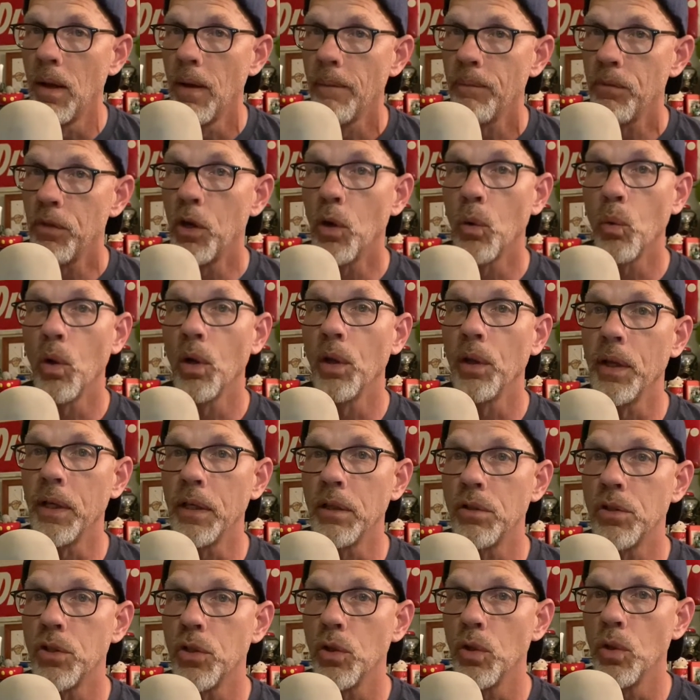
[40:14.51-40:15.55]
they're willing
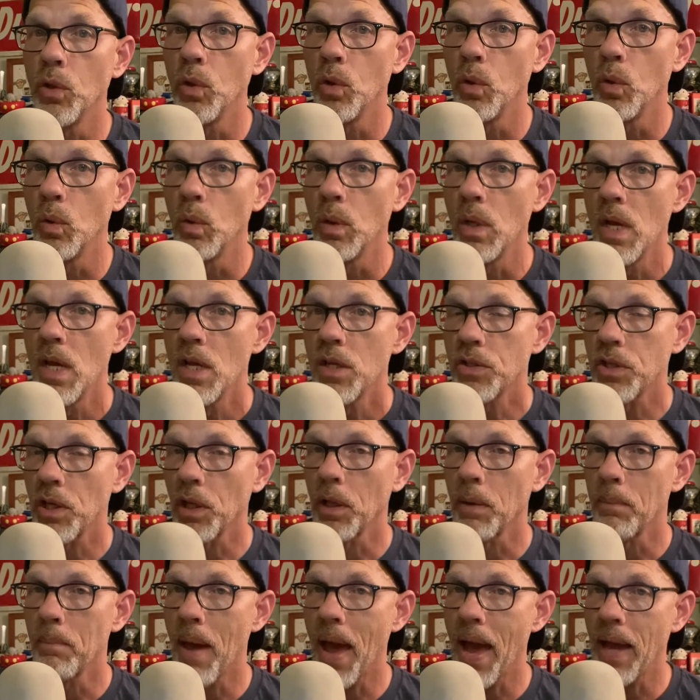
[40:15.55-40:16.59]
to sell
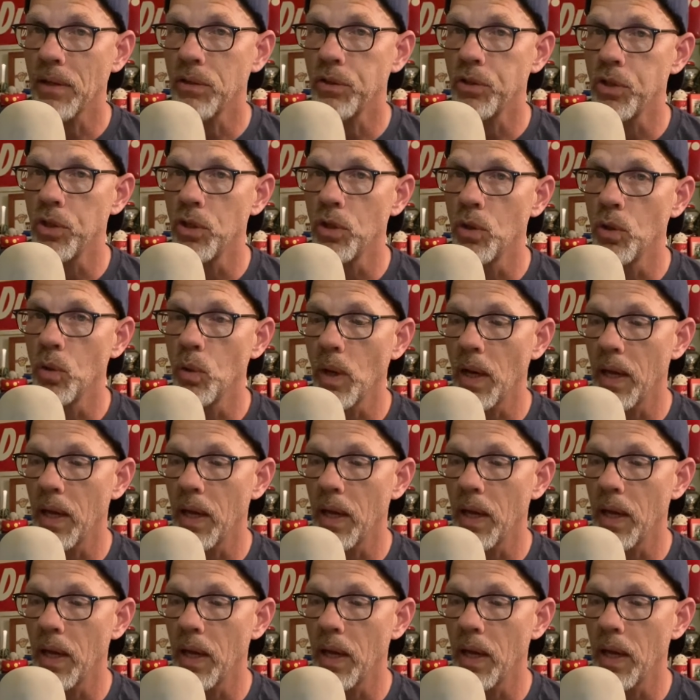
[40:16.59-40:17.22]
it back to you.